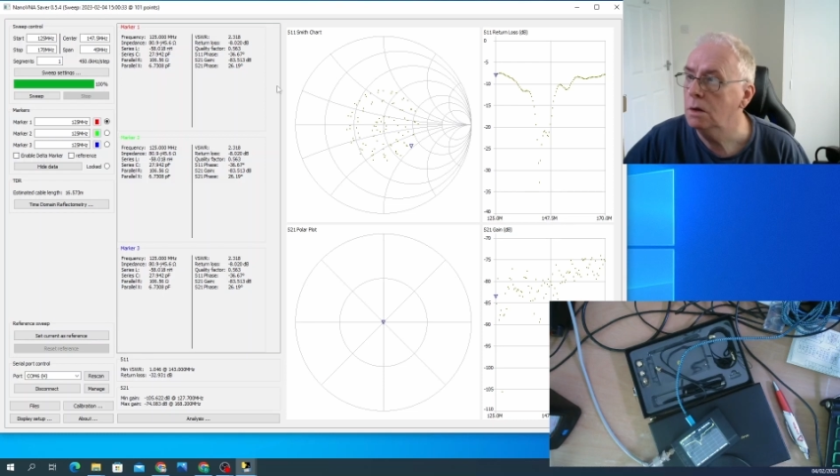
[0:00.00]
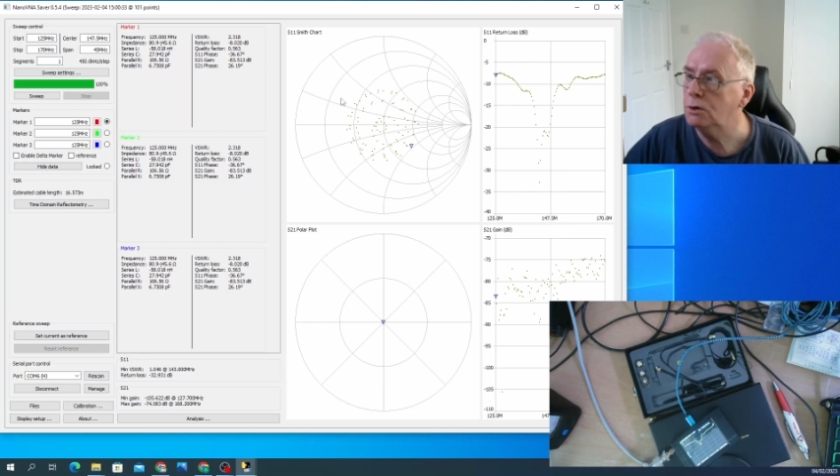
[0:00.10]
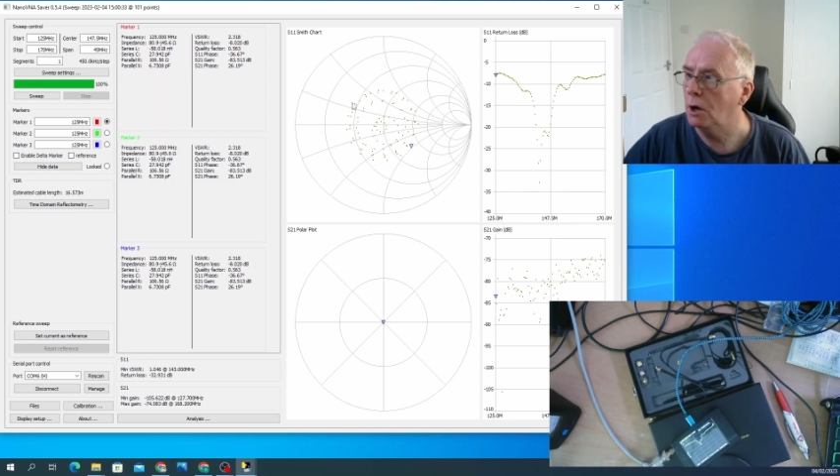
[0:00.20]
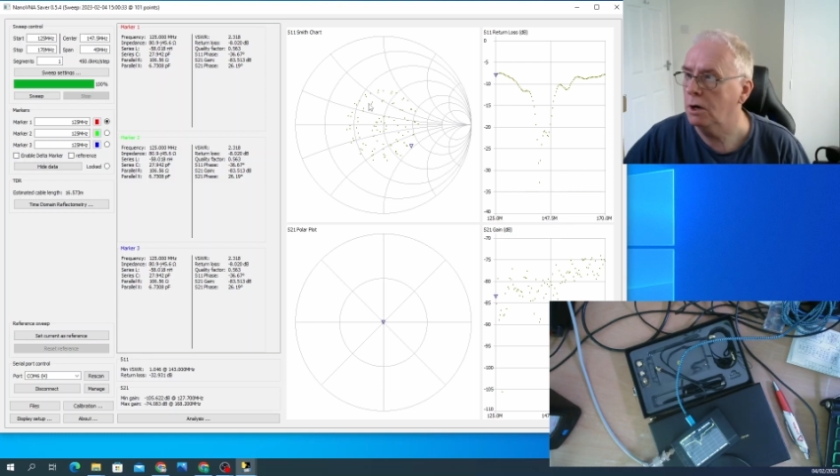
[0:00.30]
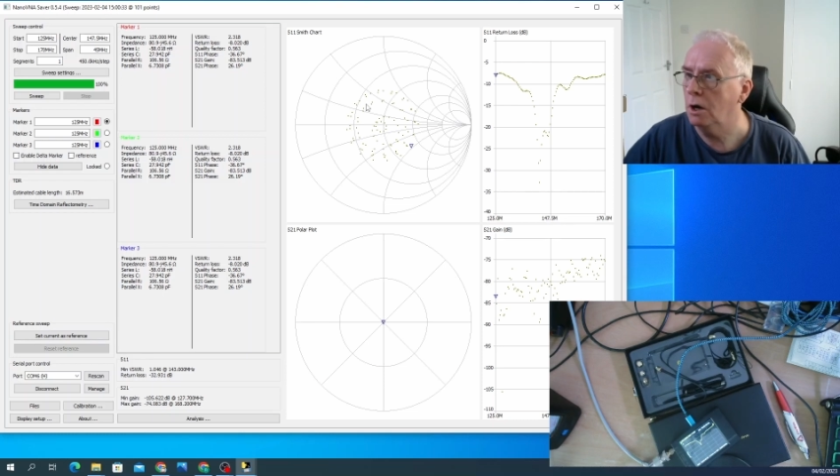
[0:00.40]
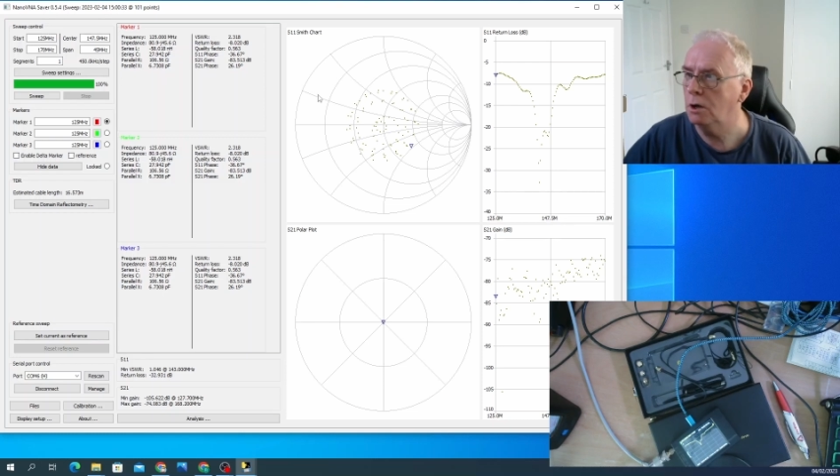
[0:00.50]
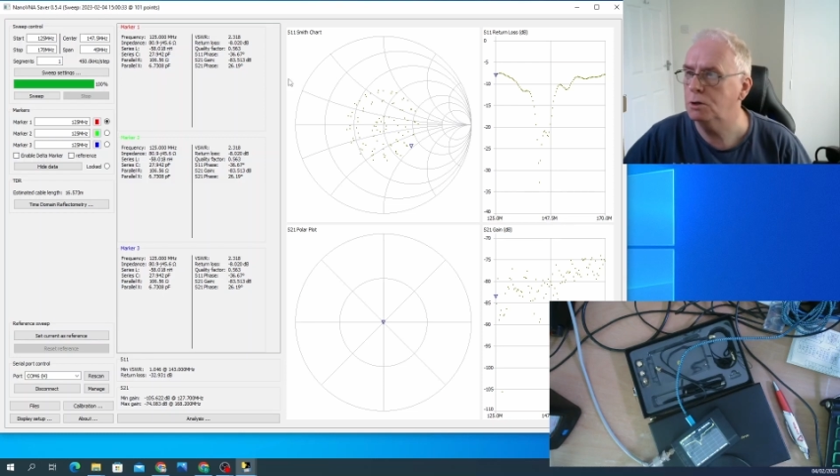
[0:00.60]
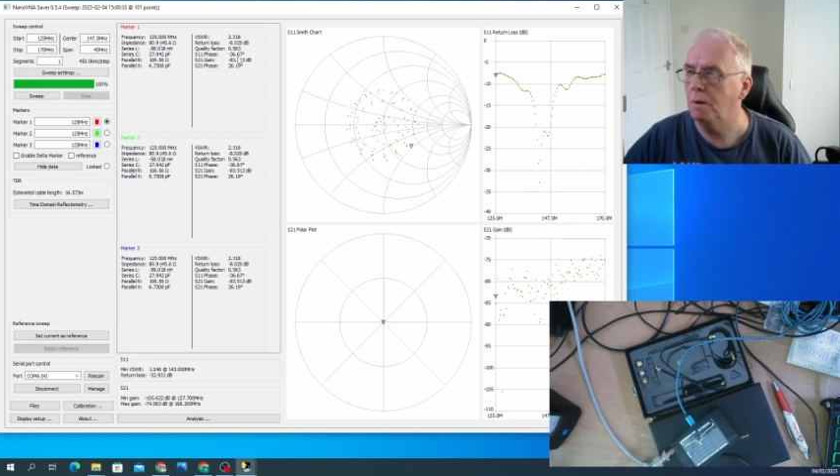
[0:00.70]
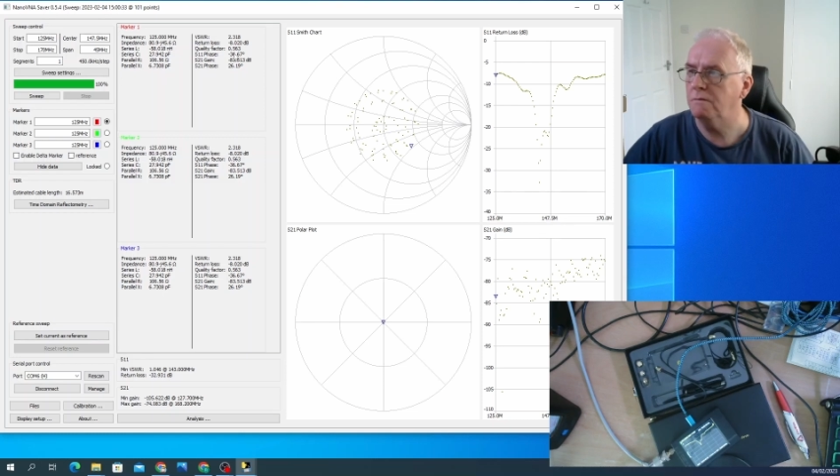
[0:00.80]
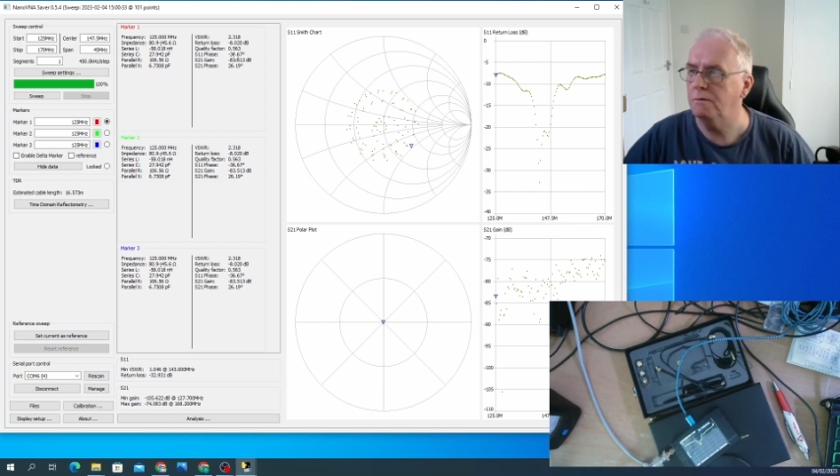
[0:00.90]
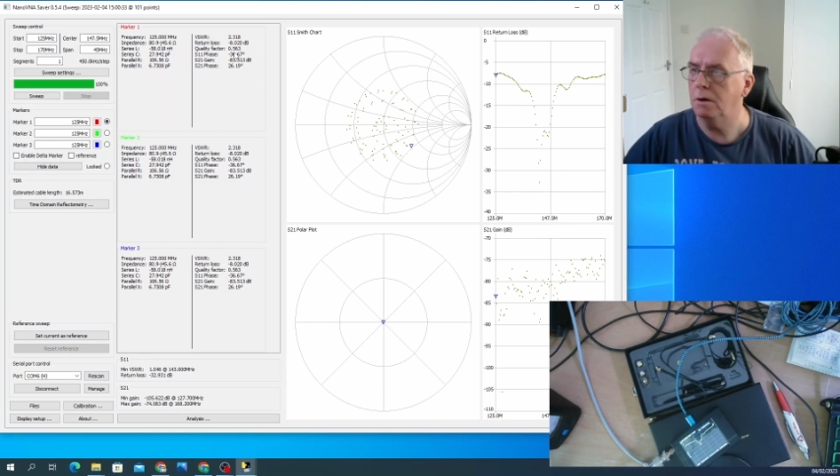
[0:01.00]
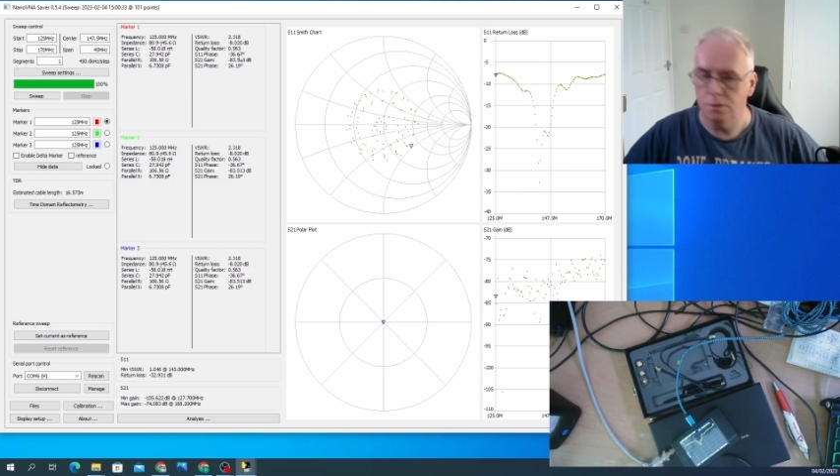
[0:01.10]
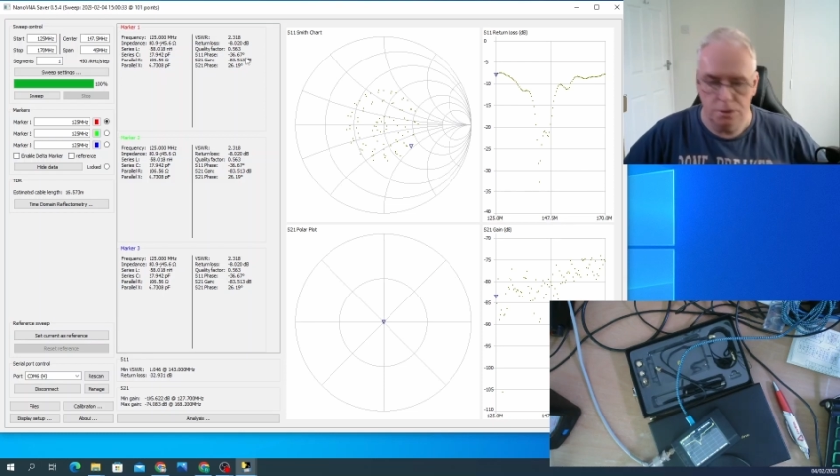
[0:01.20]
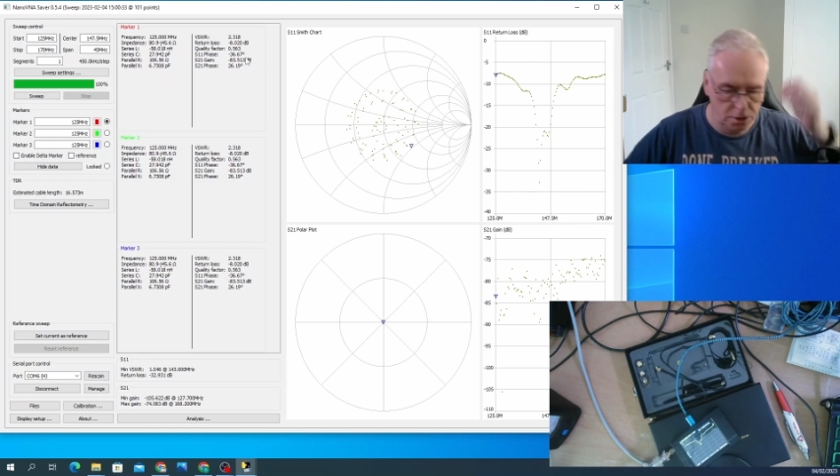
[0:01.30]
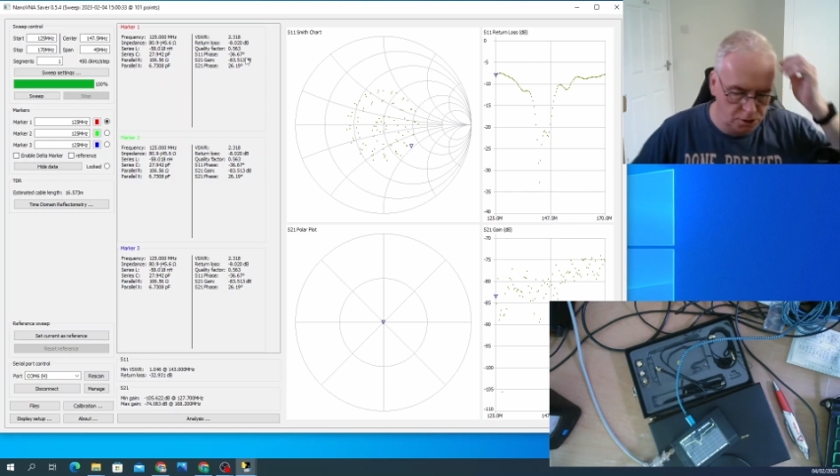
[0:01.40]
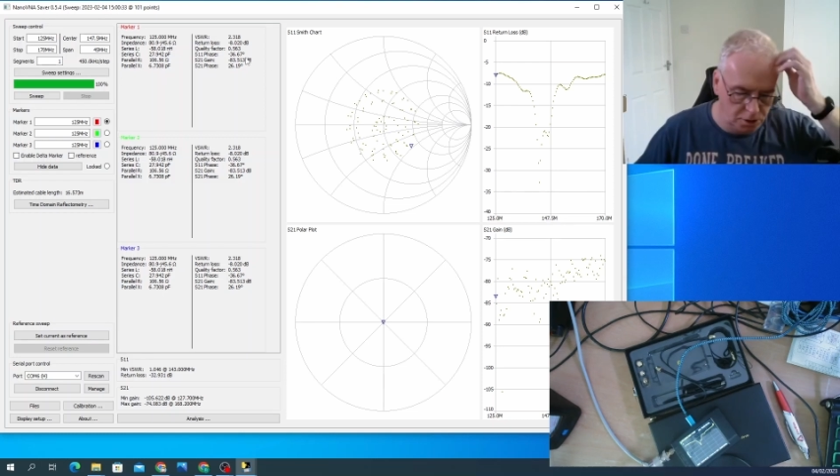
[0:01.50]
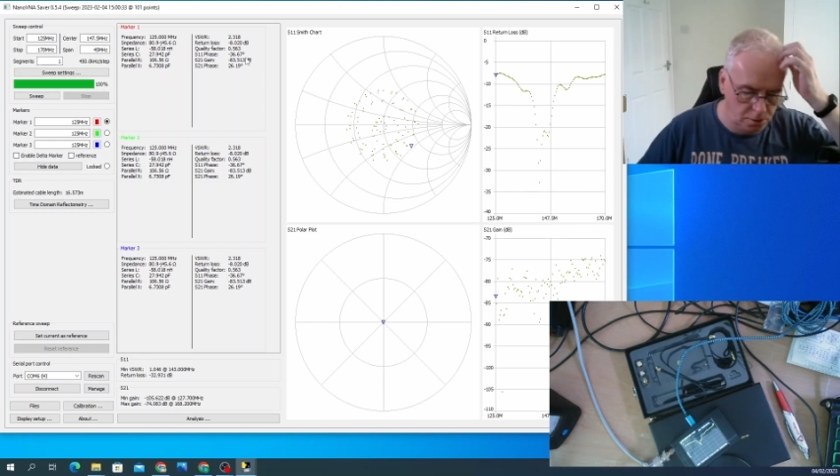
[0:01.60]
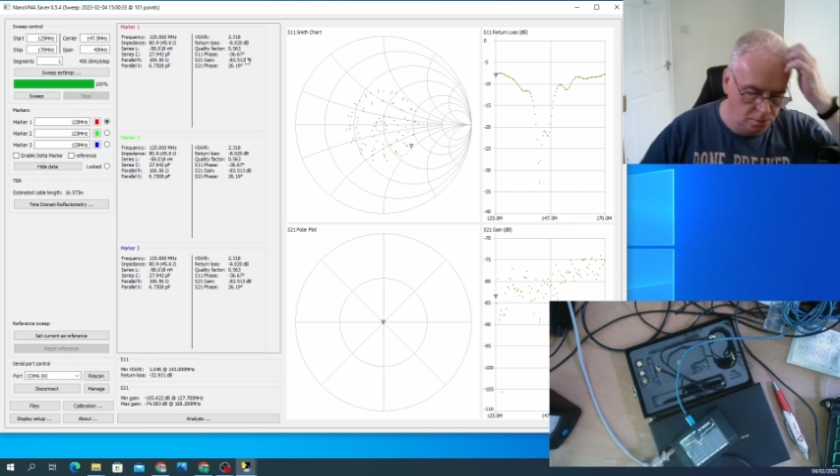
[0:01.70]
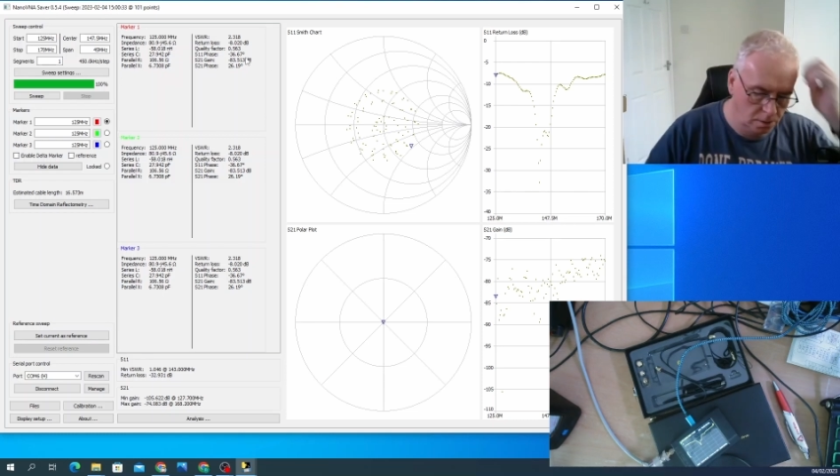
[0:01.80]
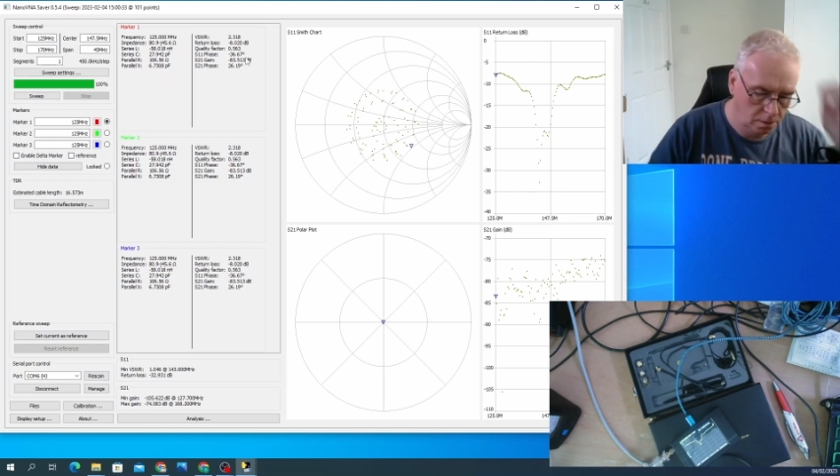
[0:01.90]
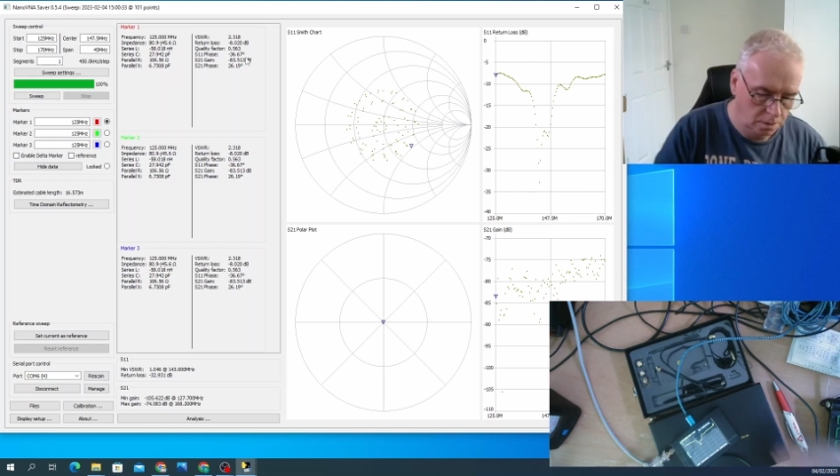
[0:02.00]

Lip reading: Sorry, the spot frequency is 2.